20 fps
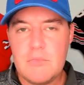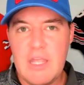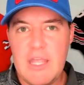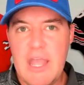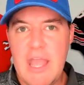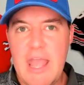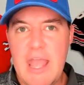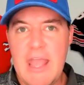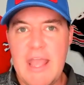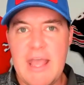
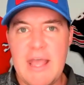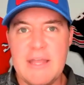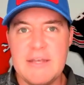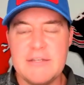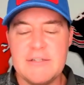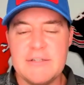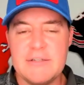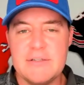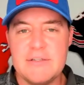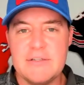
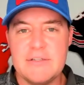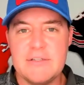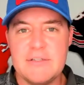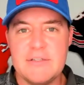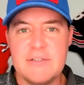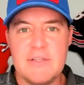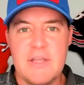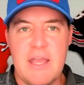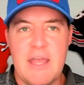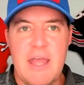and
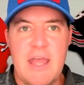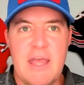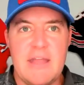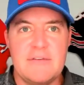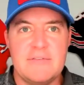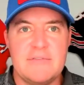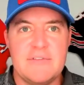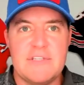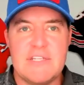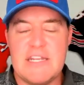
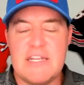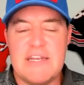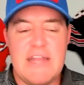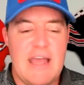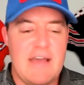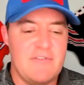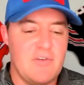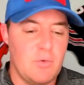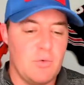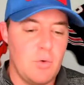didn't
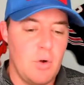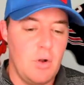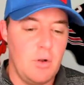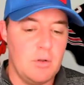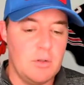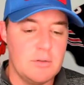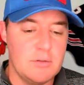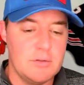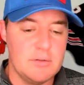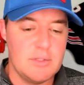have a
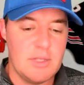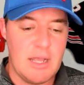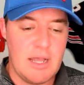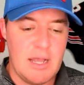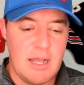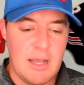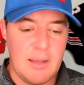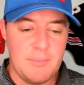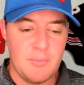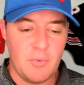role,
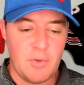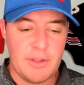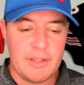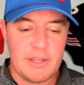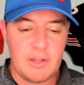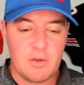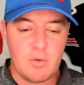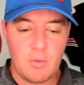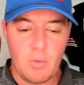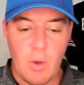really,
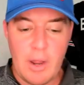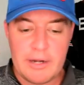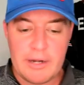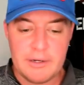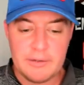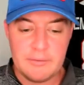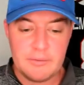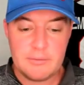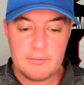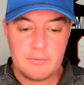quite
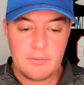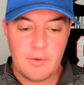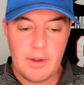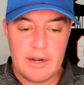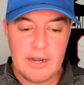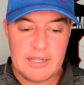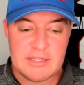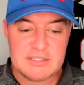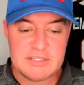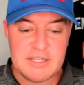
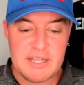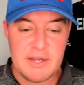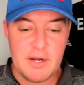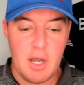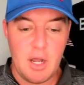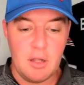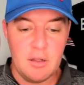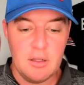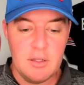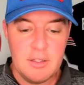honestly, at
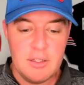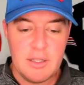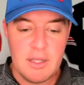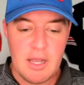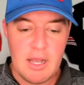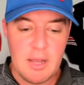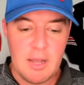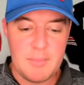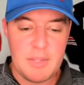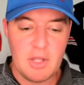all.
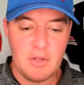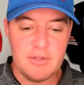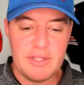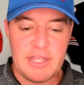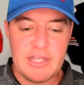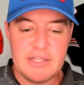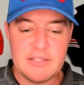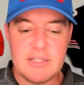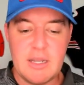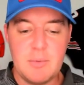He only
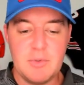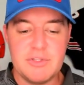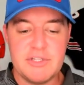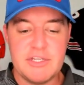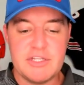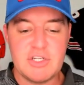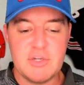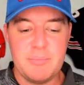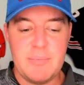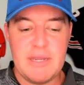hit
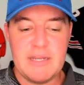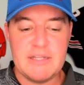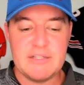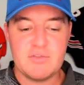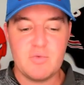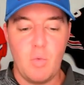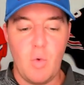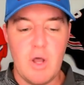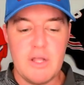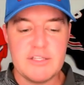double-digit minutes
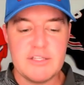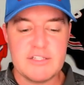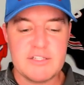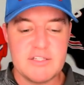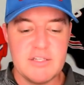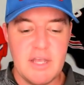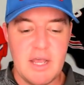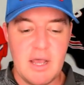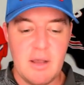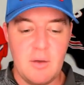once,
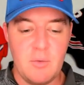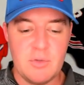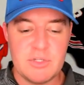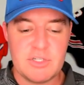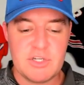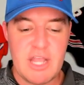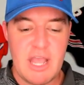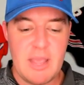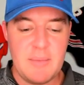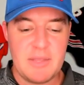which
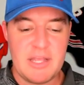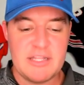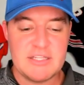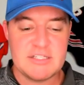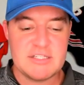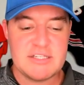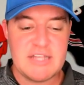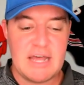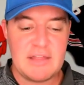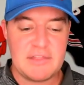came
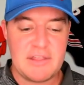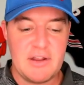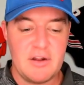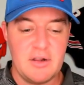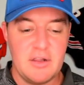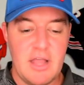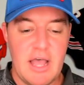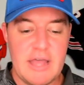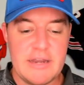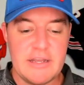against South
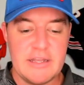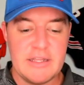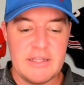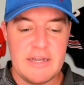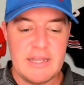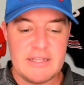Carolina in